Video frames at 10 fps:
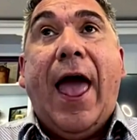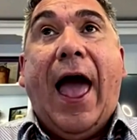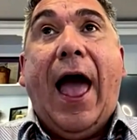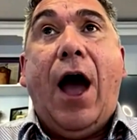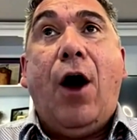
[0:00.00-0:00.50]

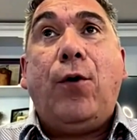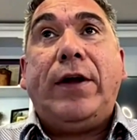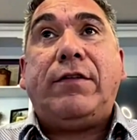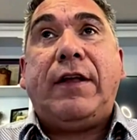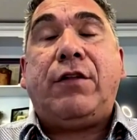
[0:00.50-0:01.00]
how
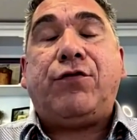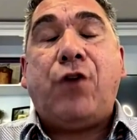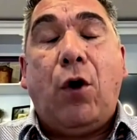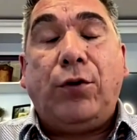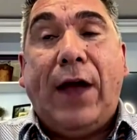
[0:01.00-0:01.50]
it's
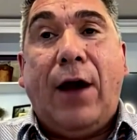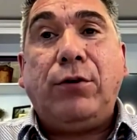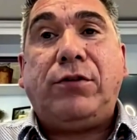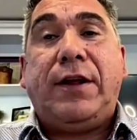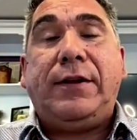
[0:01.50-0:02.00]
rolled
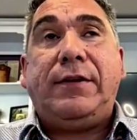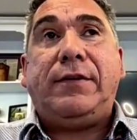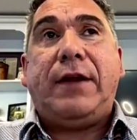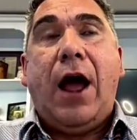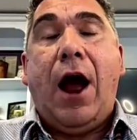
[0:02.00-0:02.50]
out
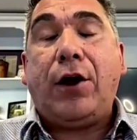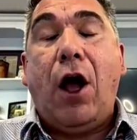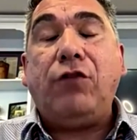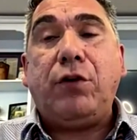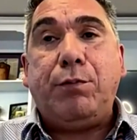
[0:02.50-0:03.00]
and our
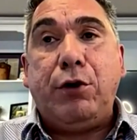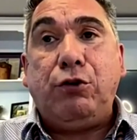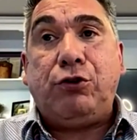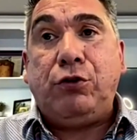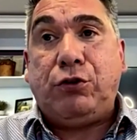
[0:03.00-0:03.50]

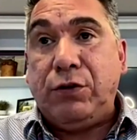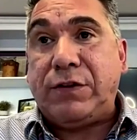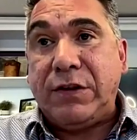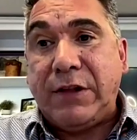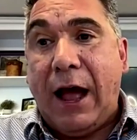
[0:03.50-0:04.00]
contribution to
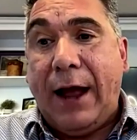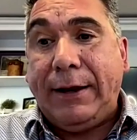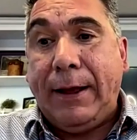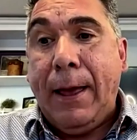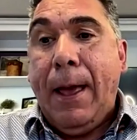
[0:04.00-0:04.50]
society.